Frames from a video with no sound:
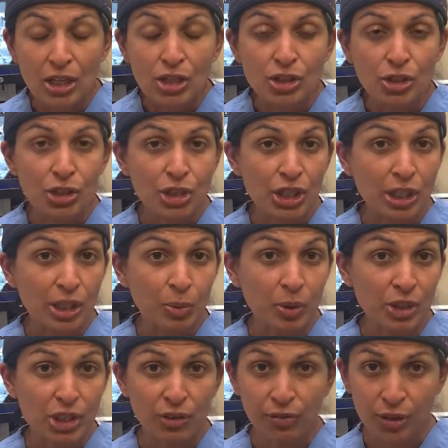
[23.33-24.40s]
So when
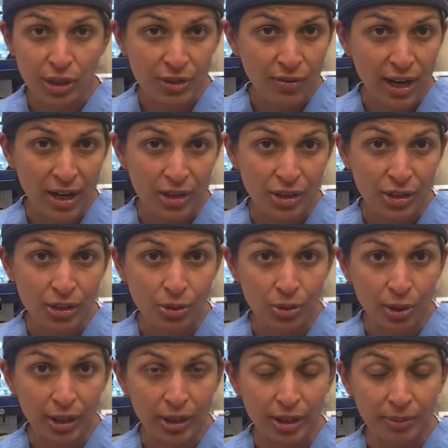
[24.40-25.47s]
she first found her
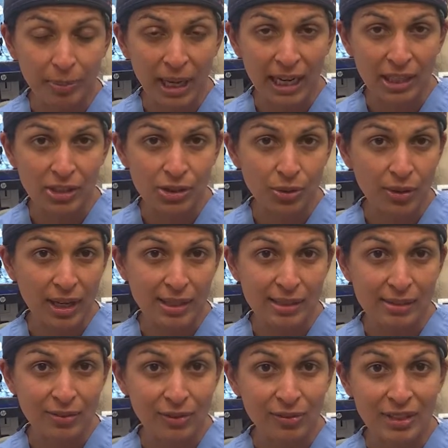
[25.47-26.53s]
goiter back in
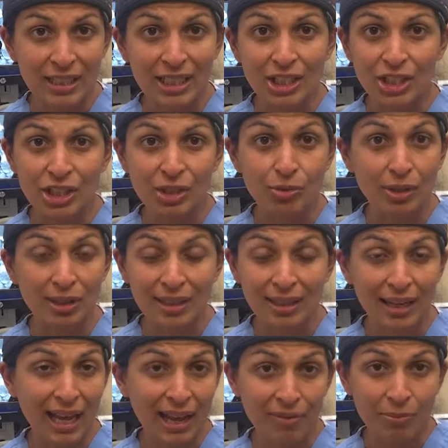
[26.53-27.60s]
2015, she really
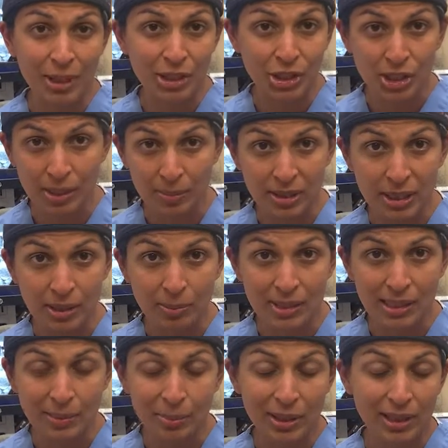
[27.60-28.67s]
didn't have much
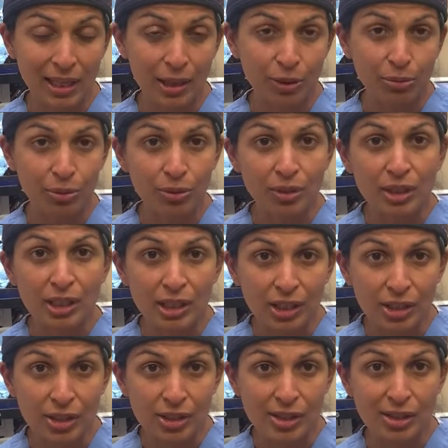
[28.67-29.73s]
symptoms, but then through the
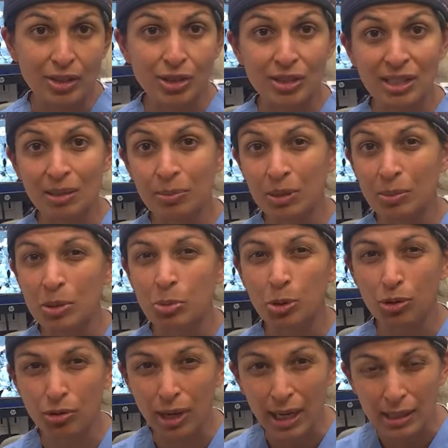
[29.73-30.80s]
years that her symptoms
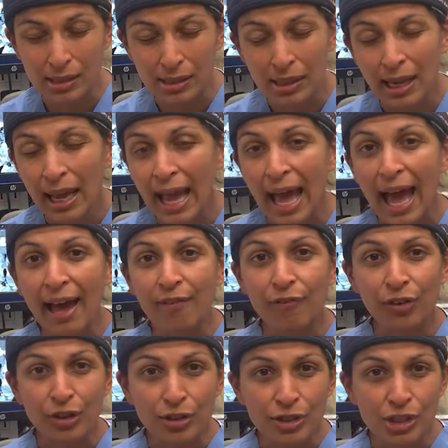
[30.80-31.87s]
progressed. At
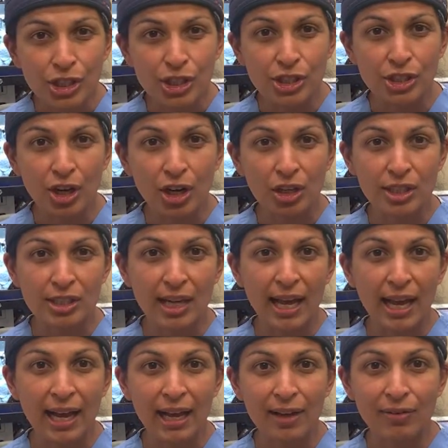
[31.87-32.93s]
first, she started to
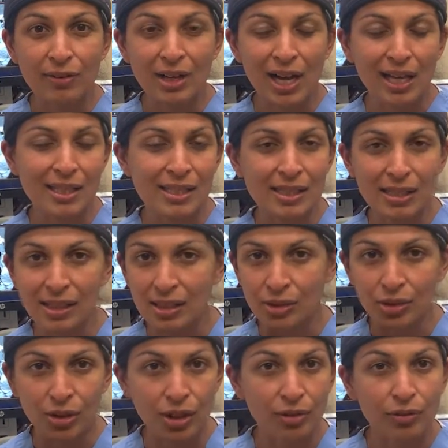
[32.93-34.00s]
have constant
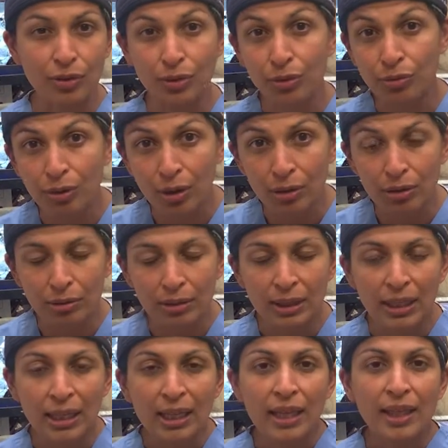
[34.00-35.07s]
clearing of her throat.
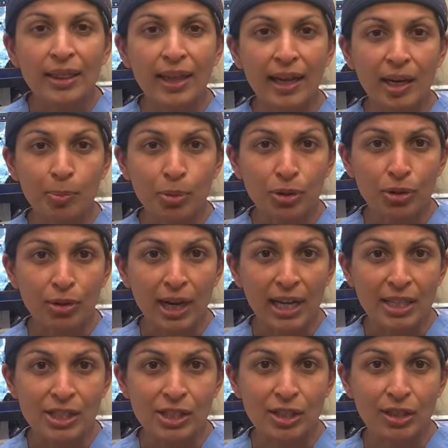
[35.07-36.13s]
Then it
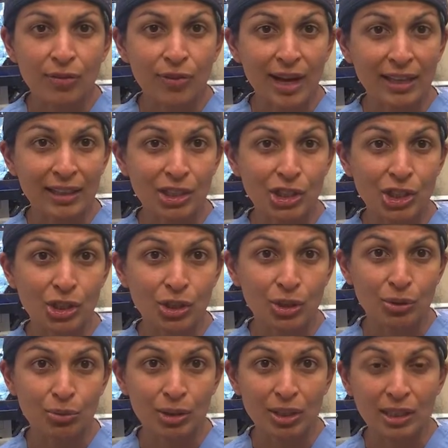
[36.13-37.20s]
progressed to the fact that she
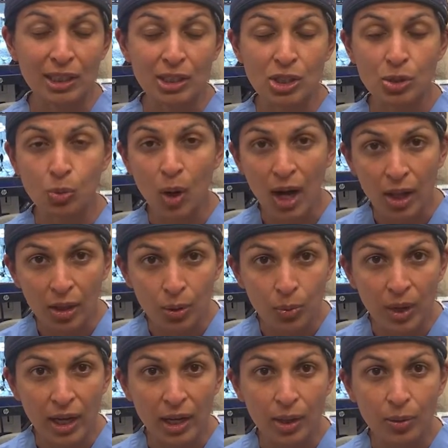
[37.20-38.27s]
couldn't really swallow
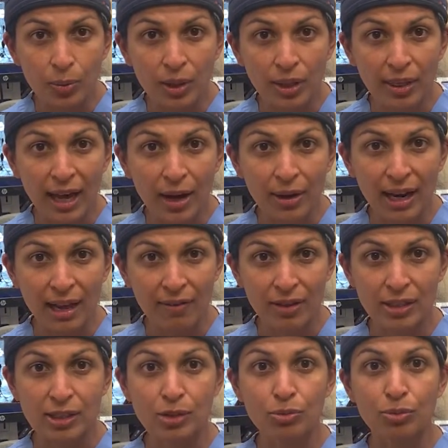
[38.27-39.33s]
well without
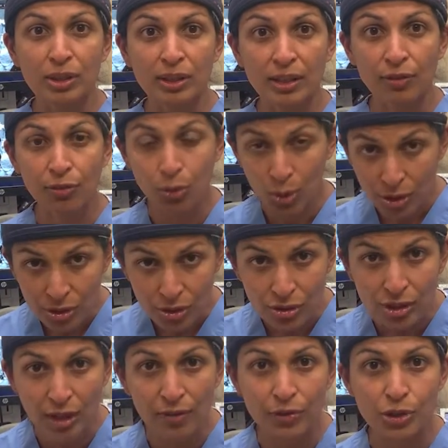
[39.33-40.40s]
having to really force
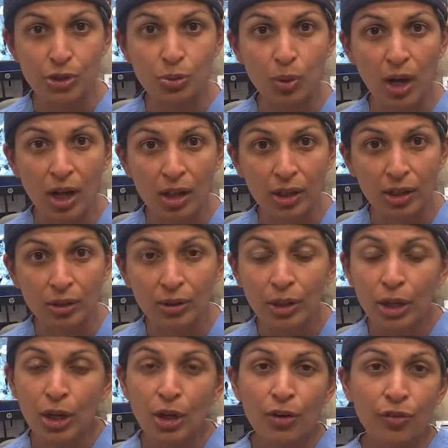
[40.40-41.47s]
herself to swallow.
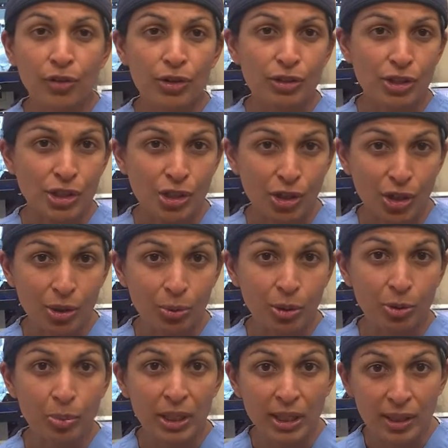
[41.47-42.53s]
First, it started
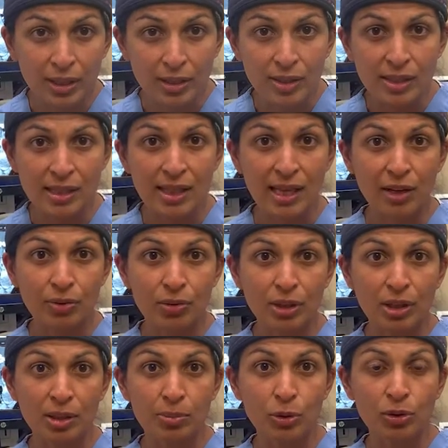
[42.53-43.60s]
with pills. Then it
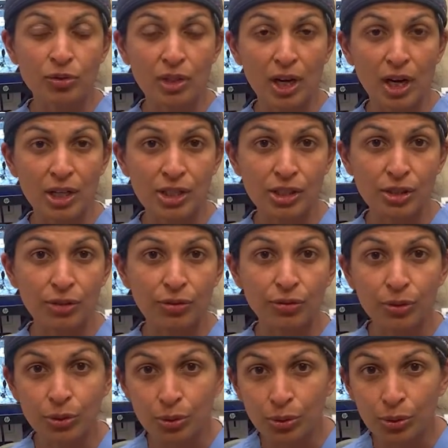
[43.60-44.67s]
really moved on to
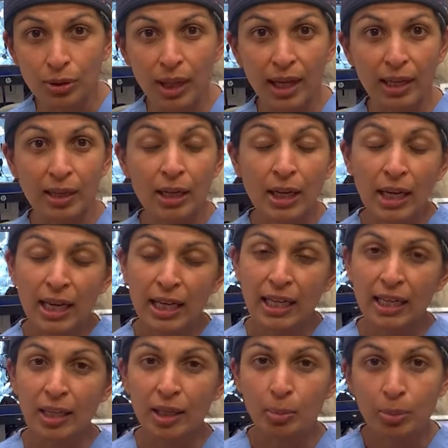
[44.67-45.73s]
food, like
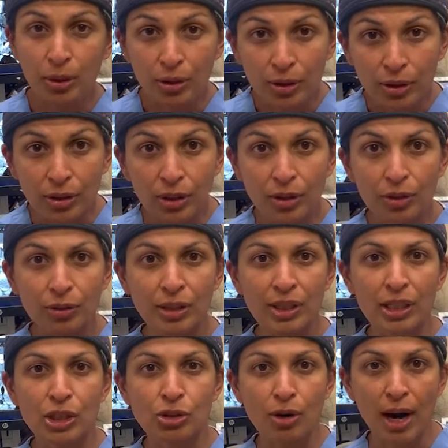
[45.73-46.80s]
eating a burger or
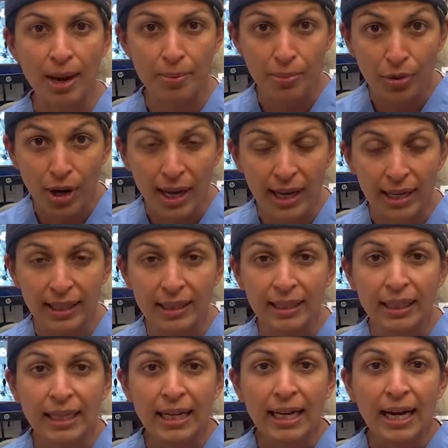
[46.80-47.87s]
eating dry bread.
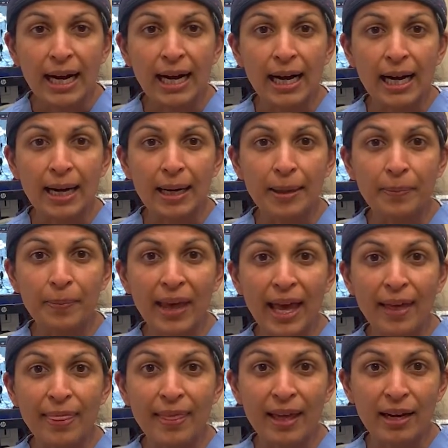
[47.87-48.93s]

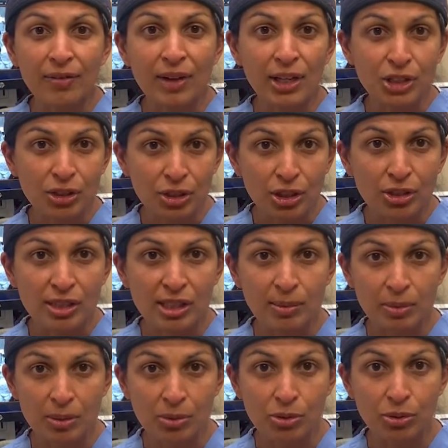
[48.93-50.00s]
And then eventually her
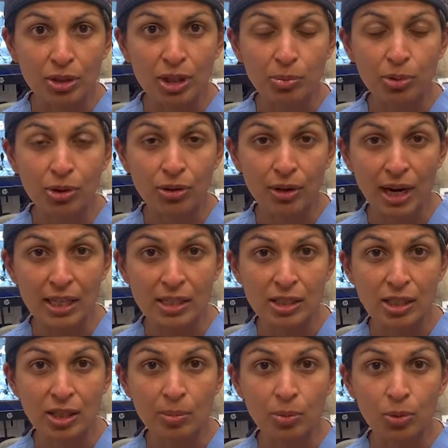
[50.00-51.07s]
symptoms really progressed
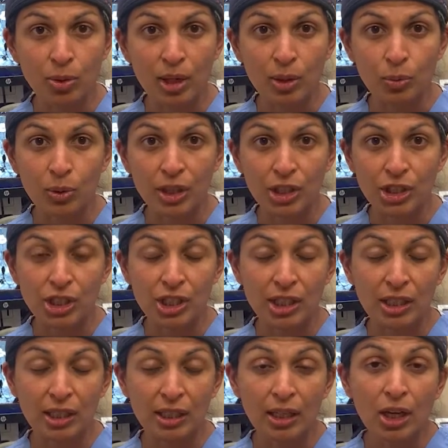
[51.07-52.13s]
to the point where
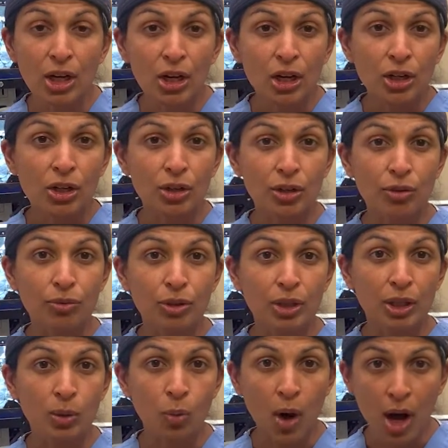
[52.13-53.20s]
she couldn't
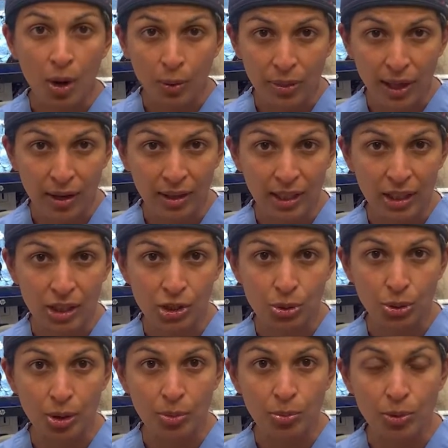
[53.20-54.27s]
really walk without getting
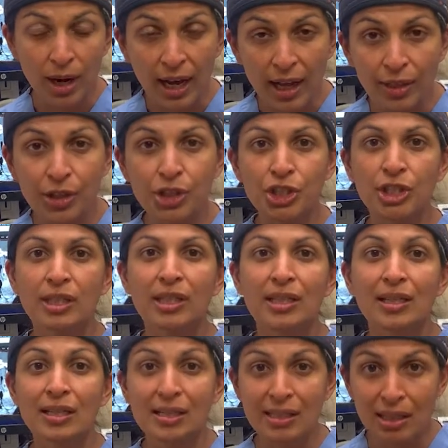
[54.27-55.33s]
short of breath. She
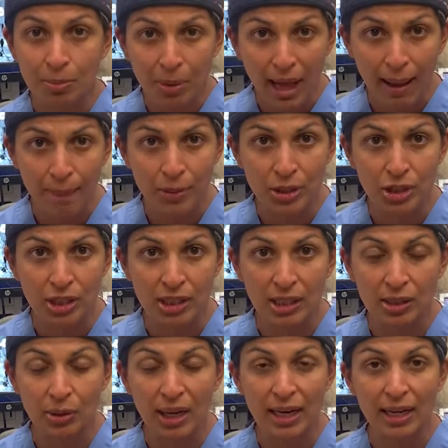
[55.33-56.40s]
needed a CPAP
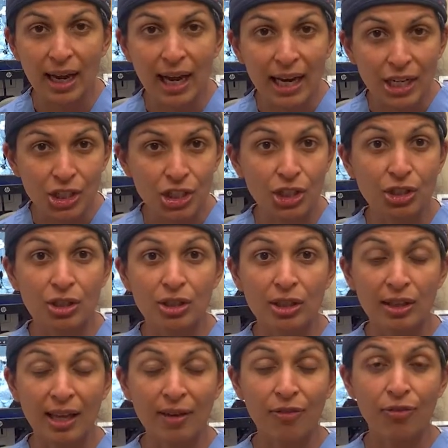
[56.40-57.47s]
machine at night. She
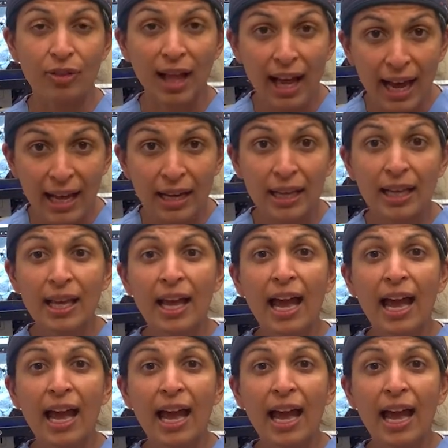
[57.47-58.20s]
couldn't lay flat.